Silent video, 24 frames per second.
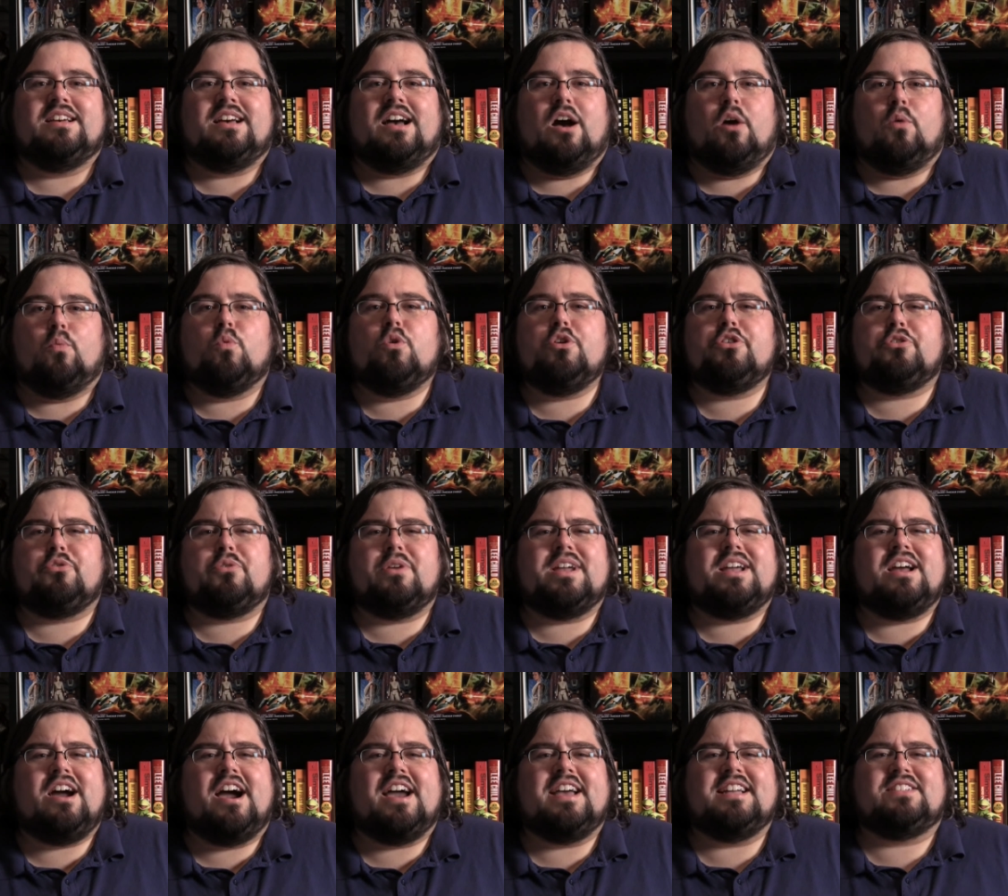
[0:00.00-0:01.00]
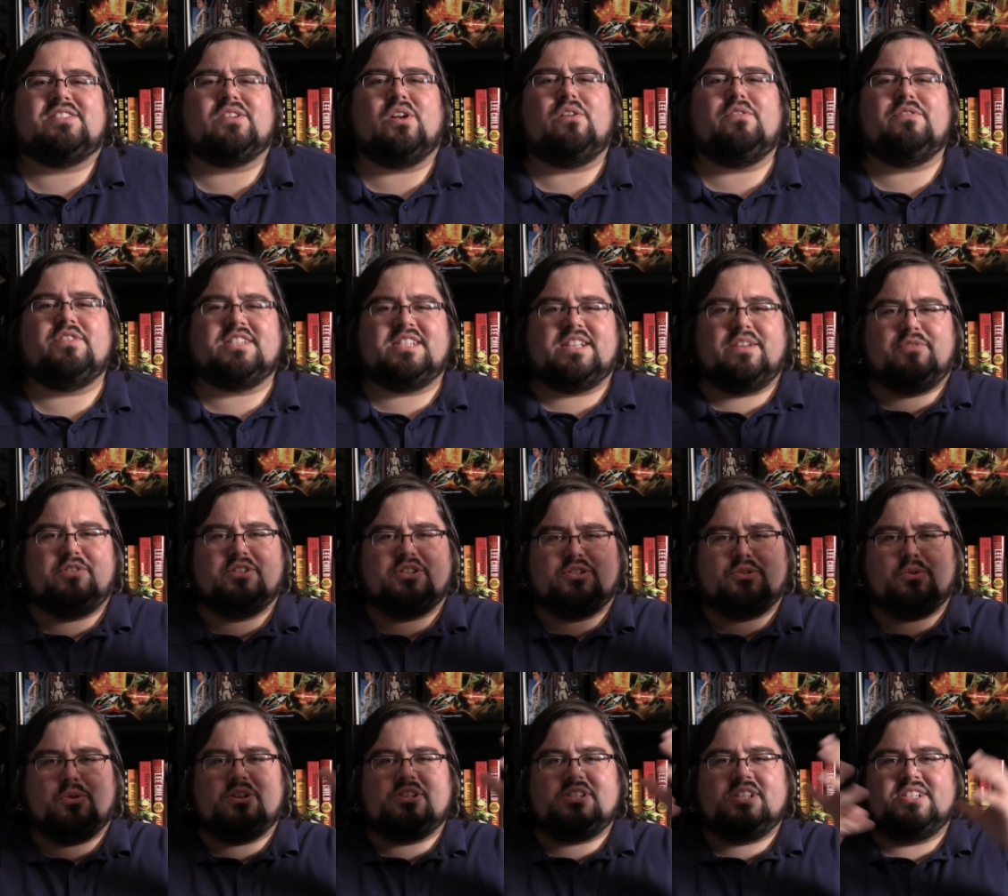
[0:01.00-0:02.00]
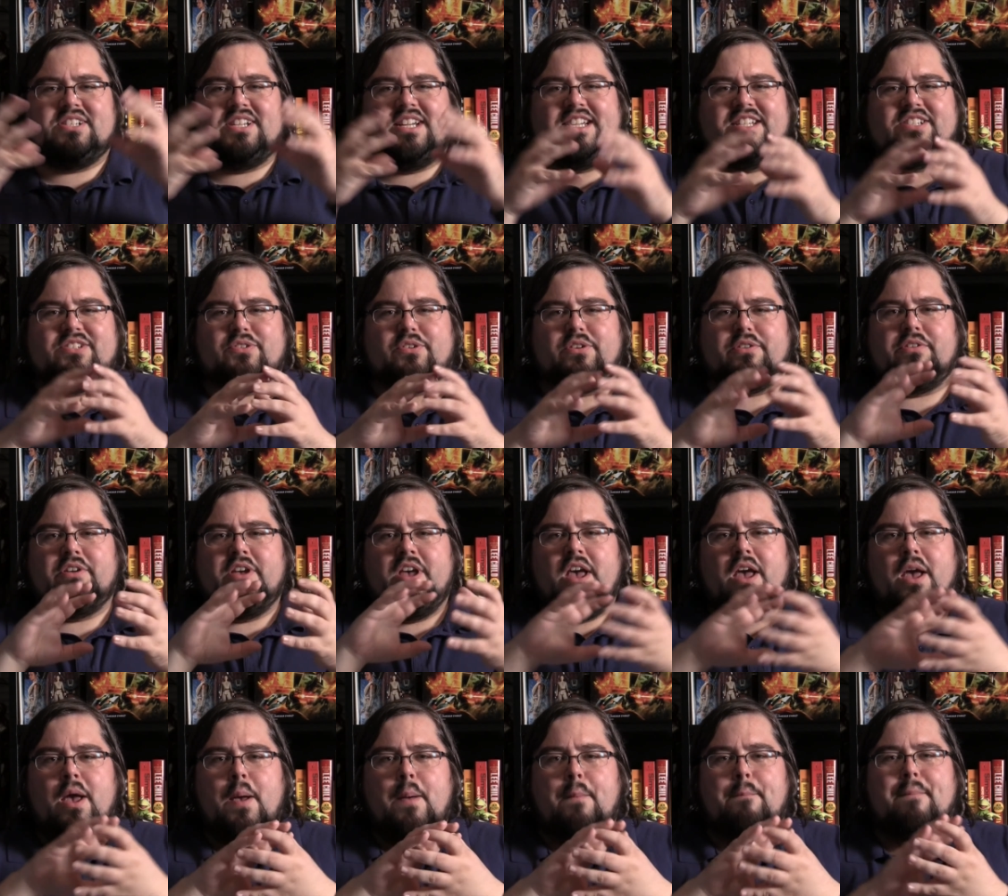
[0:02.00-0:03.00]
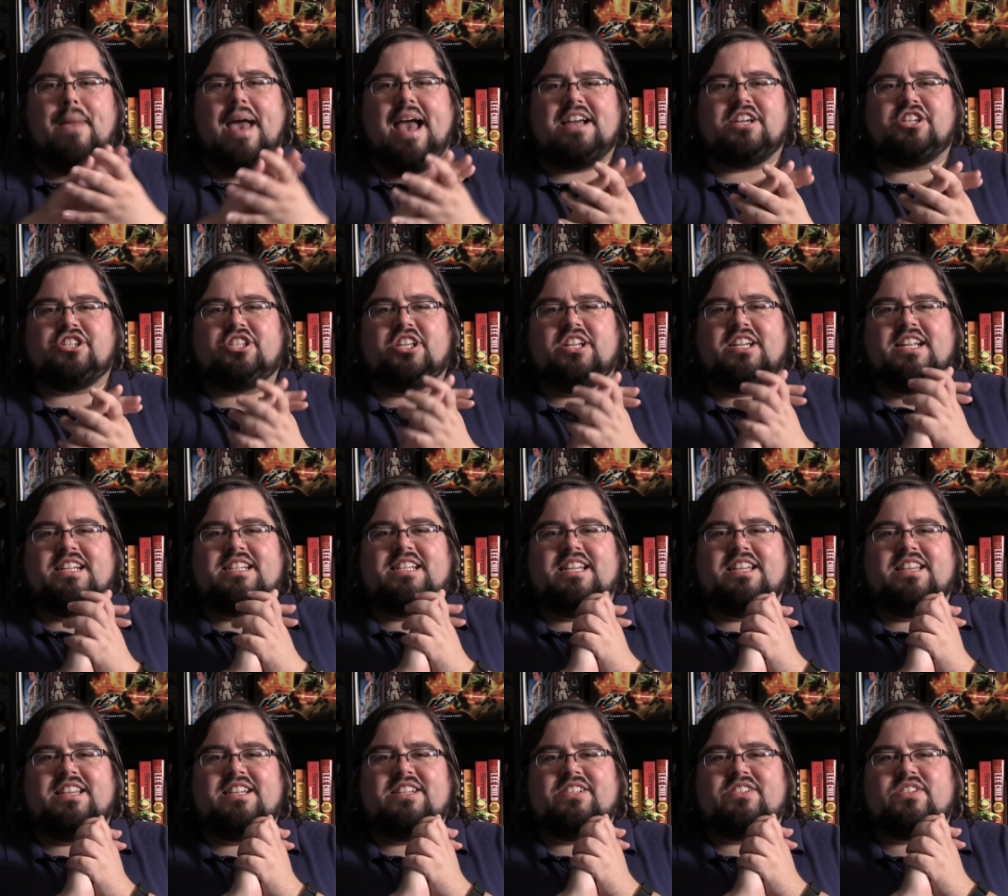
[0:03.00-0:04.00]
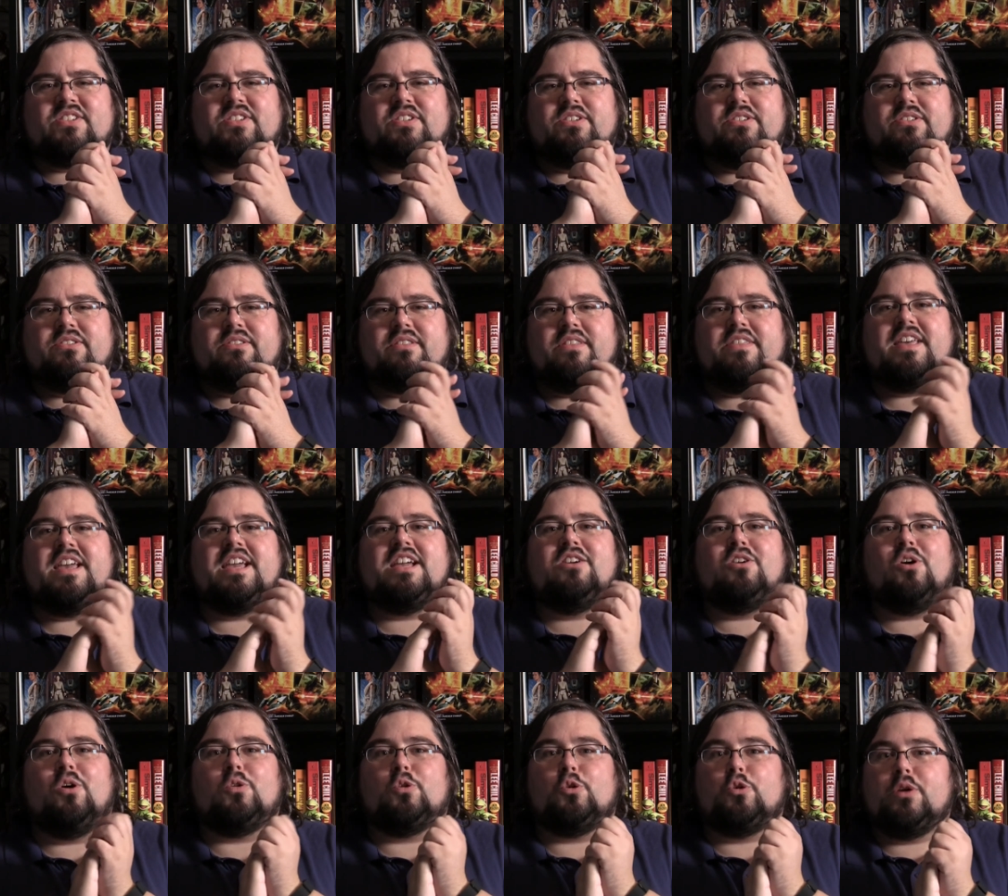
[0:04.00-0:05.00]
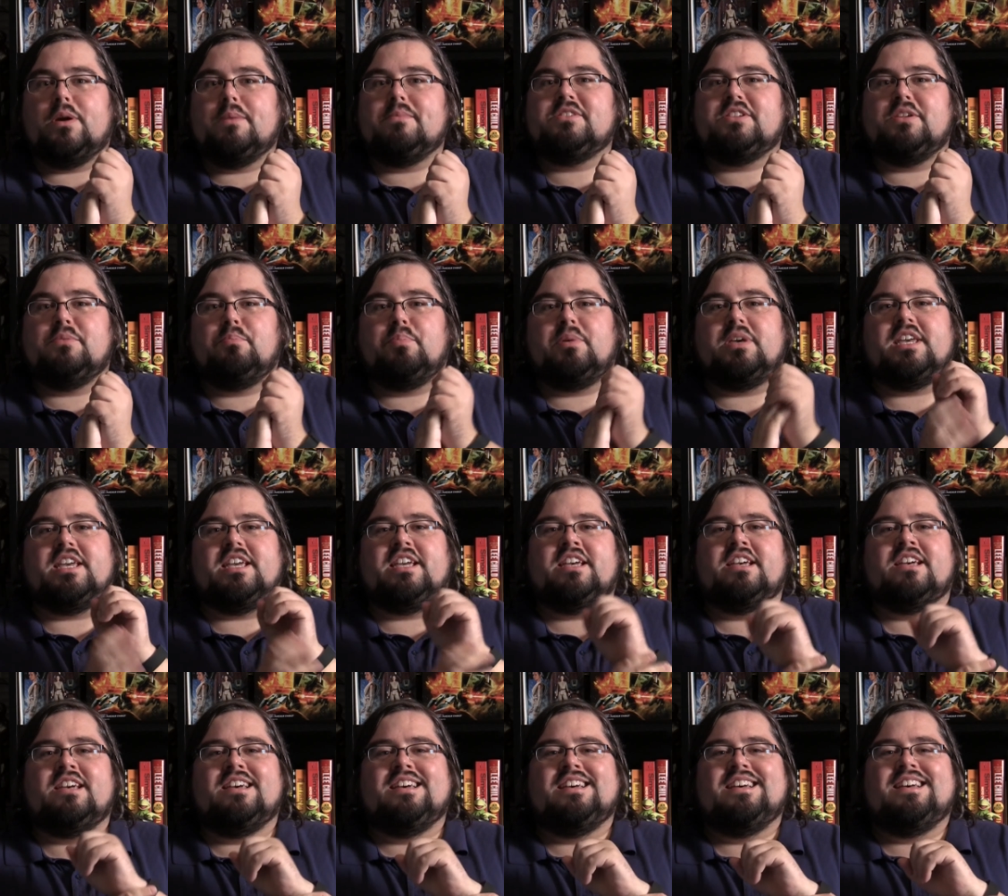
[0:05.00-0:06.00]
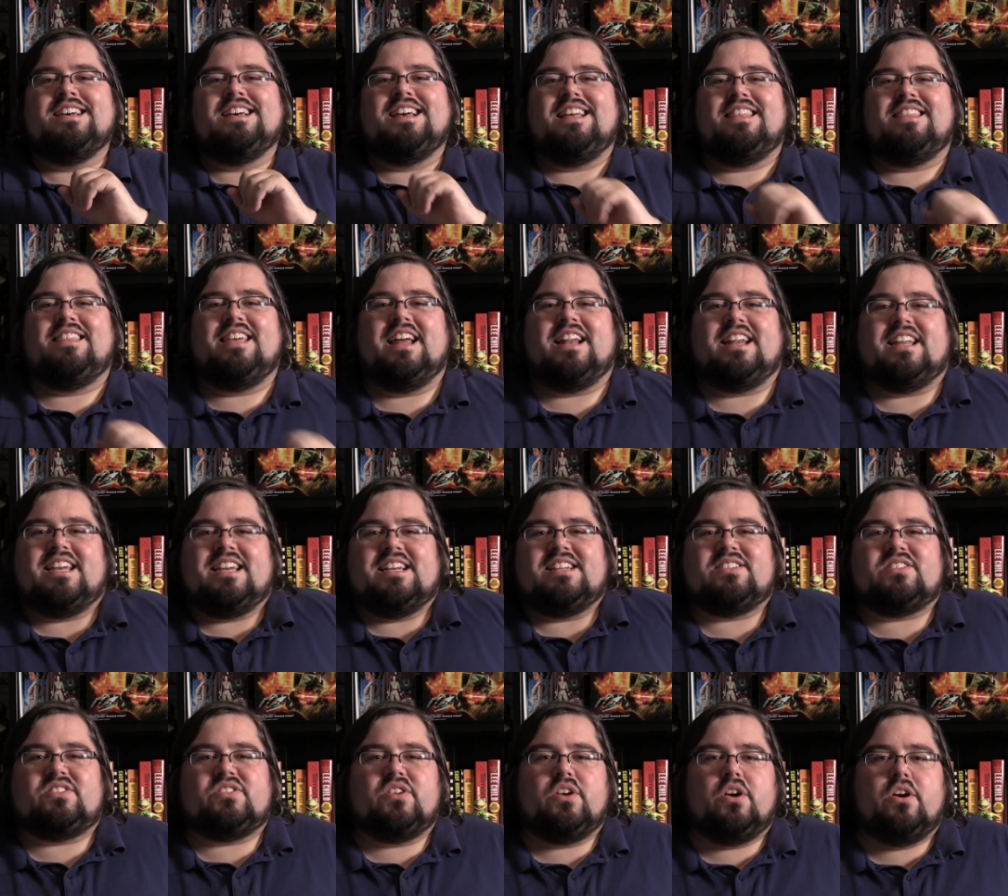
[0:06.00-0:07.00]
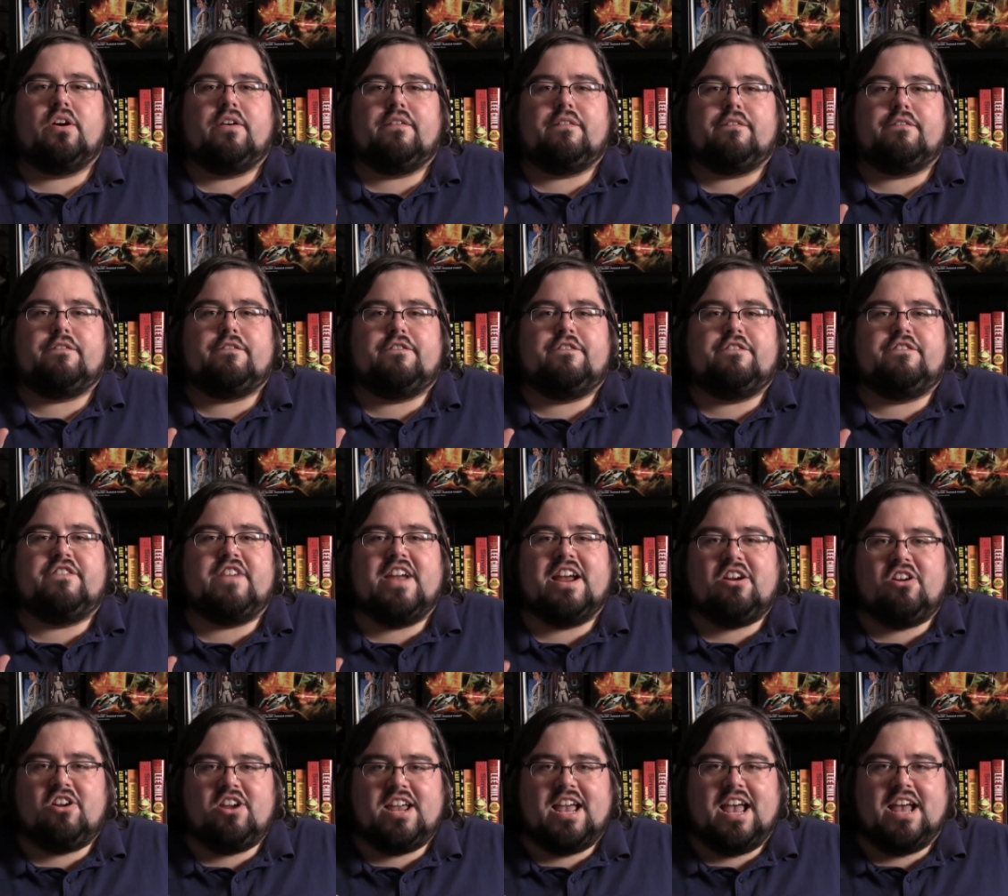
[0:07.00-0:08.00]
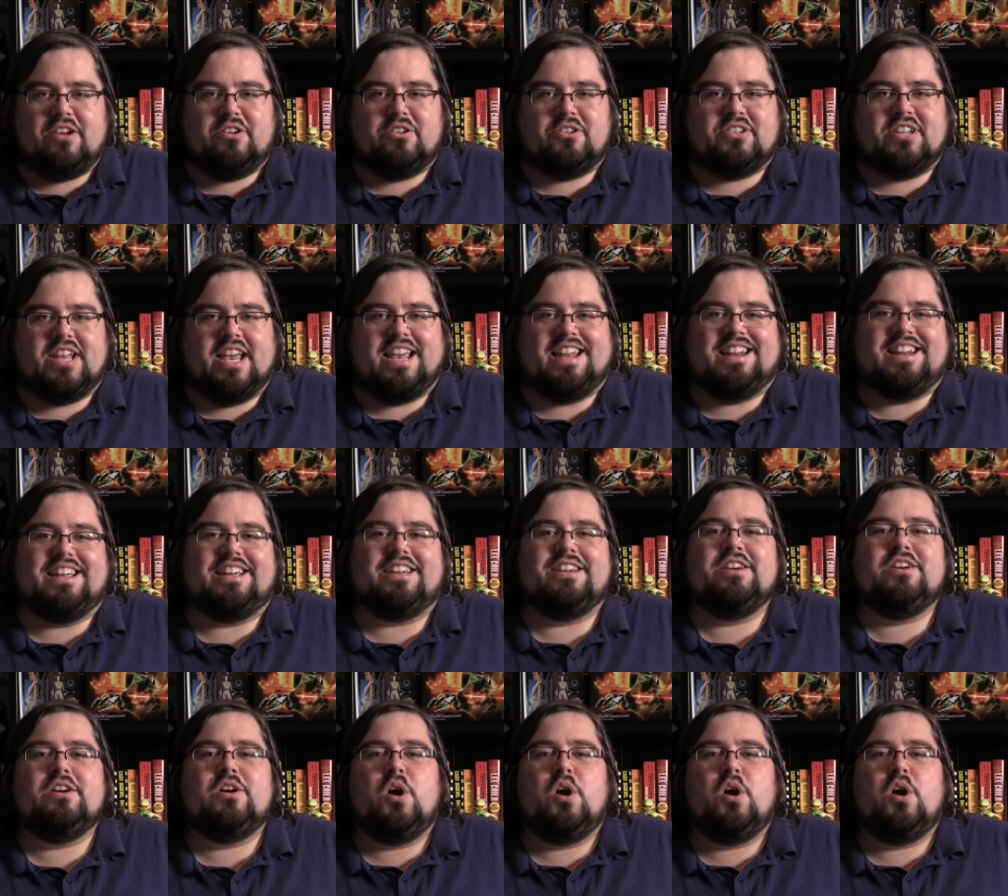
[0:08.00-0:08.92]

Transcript: uh, Wuthering Heights, all these different sources, and he sort of mashed it into this thing called Crimson Peak that is very entertaining,